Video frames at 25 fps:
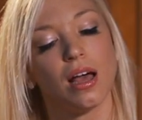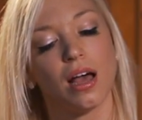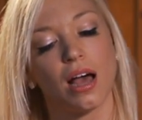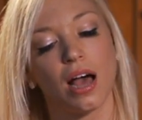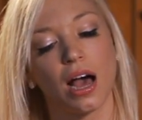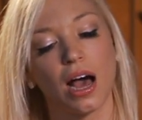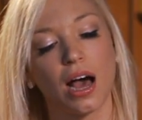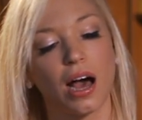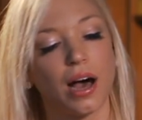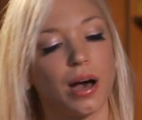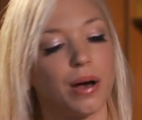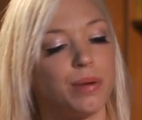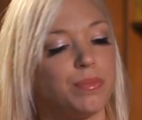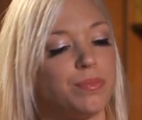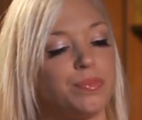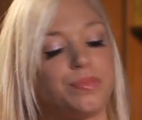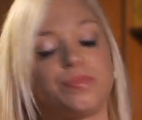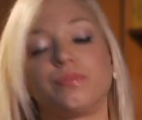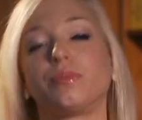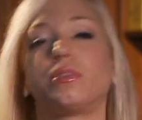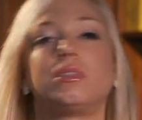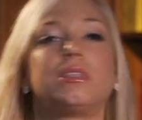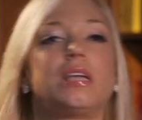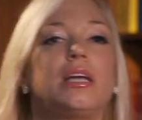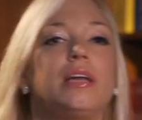
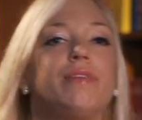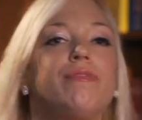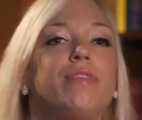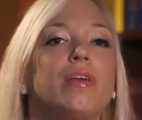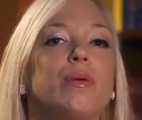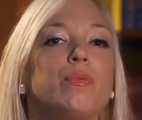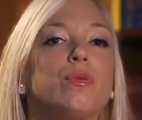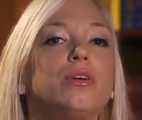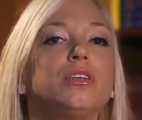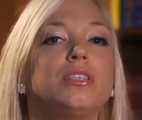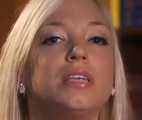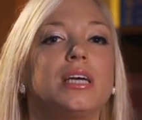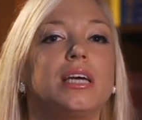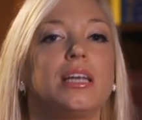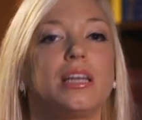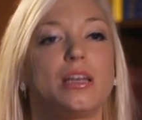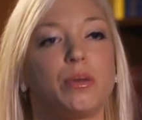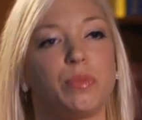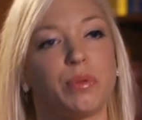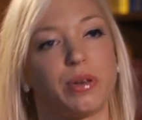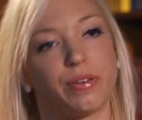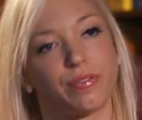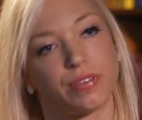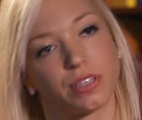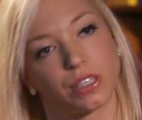That if they're wanting a little
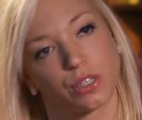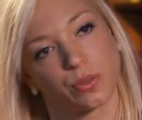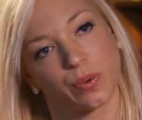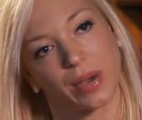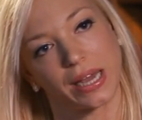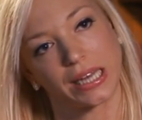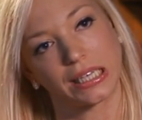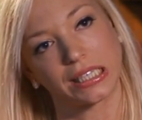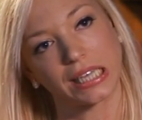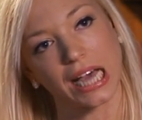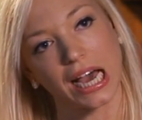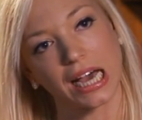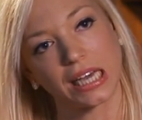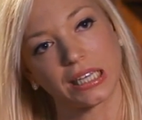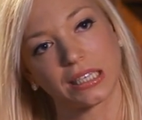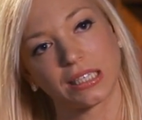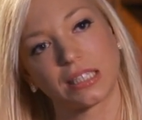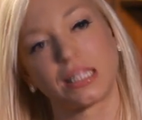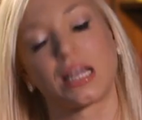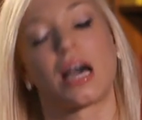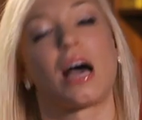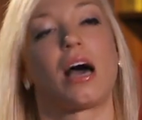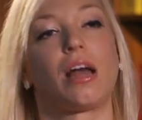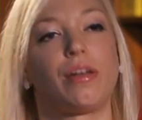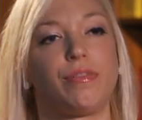bit of a sweet taste,
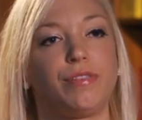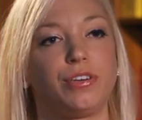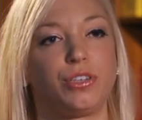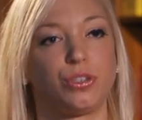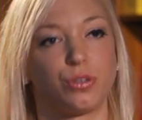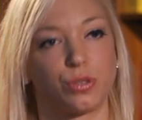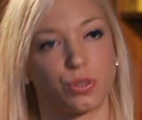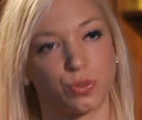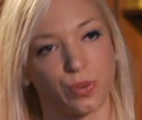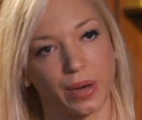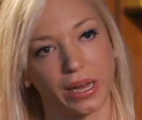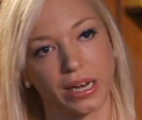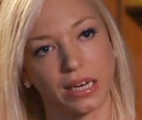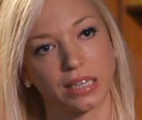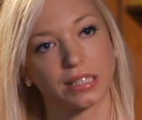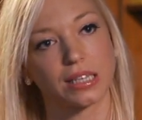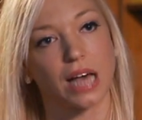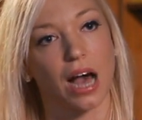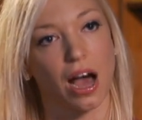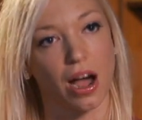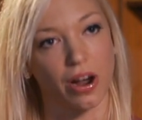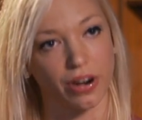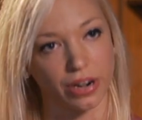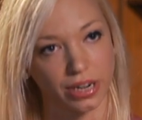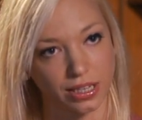the artificial sweeteners
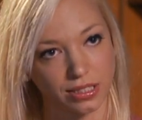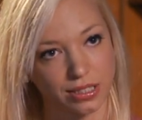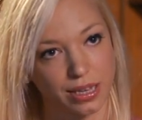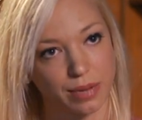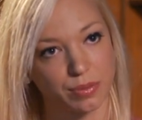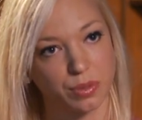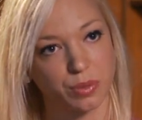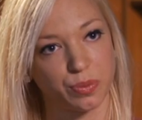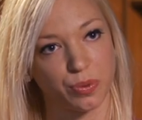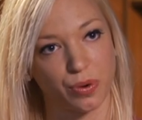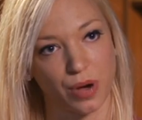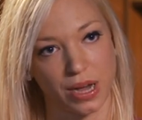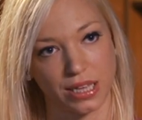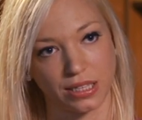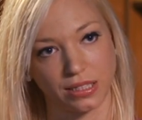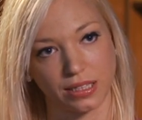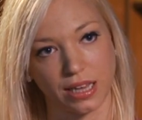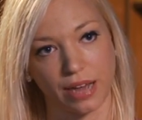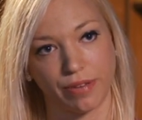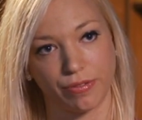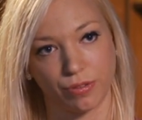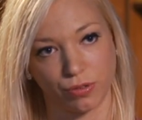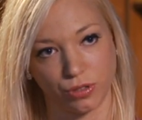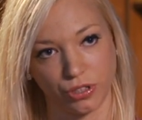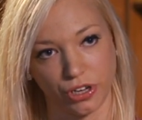are an acceptable and
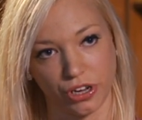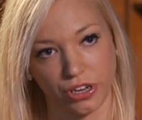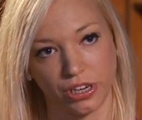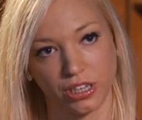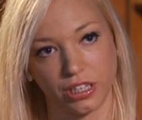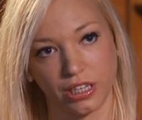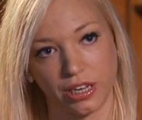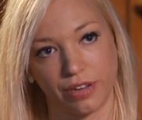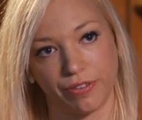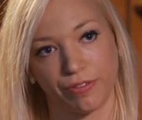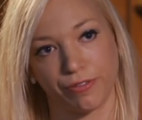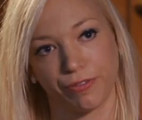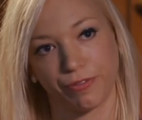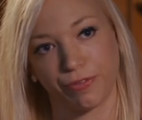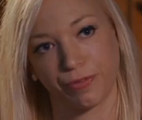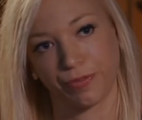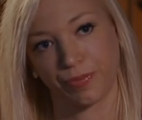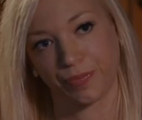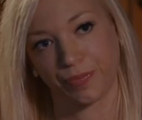safe alternative.